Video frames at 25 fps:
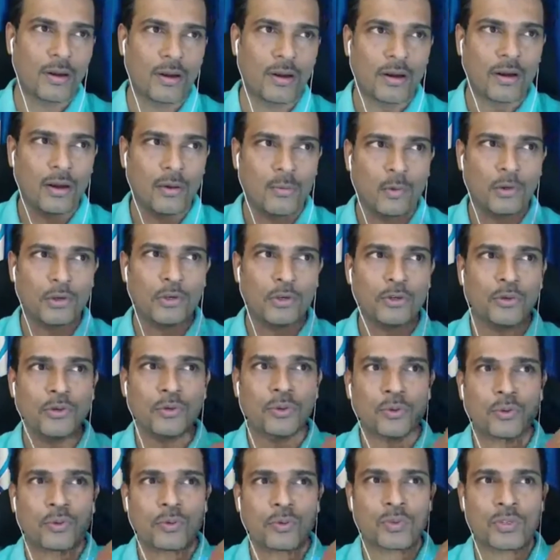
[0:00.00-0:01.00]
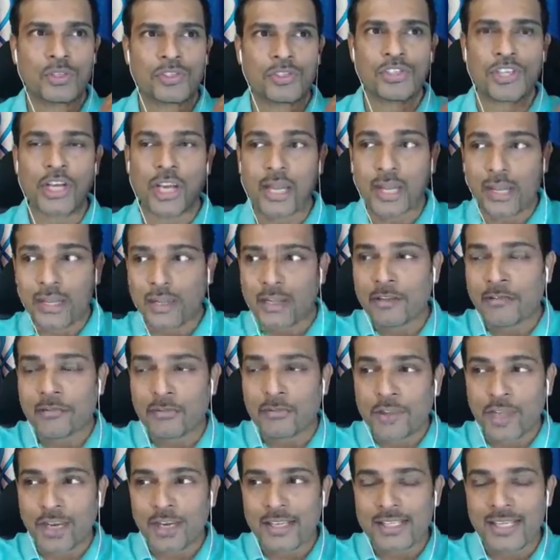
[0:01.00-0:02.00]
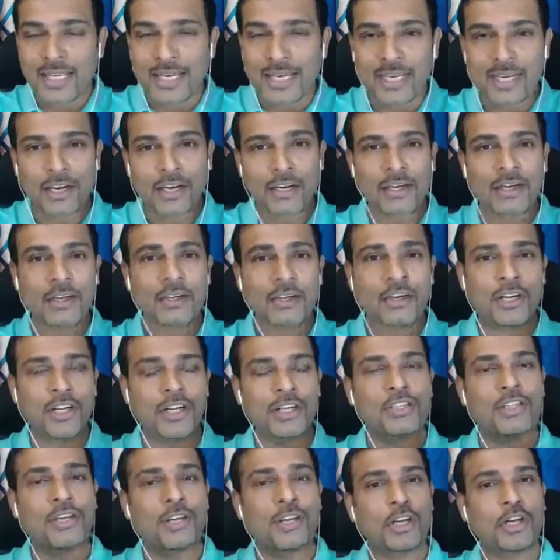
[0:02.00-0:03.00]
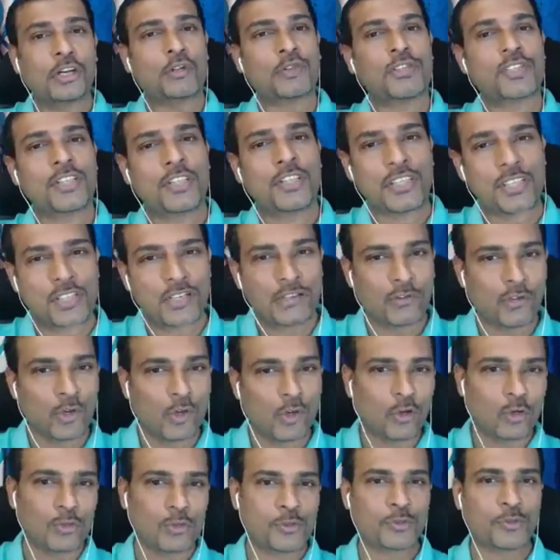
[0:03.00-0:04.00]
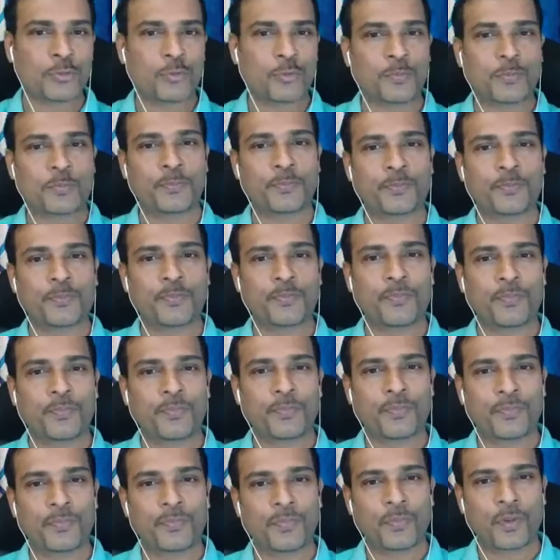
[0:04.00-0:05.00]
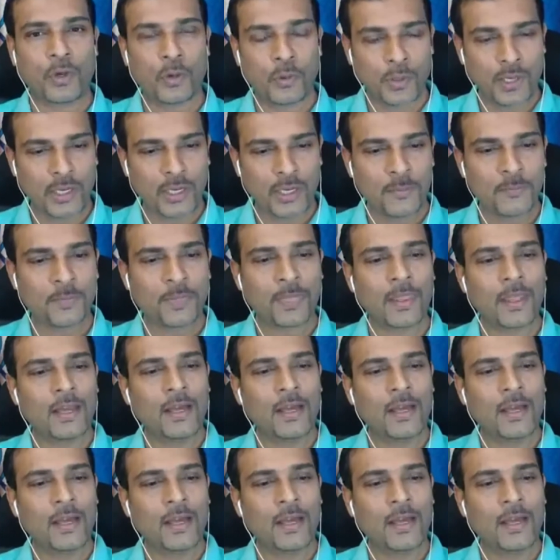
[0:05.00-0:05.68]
I want you to check if there is any reduction in your stress level also. Okay.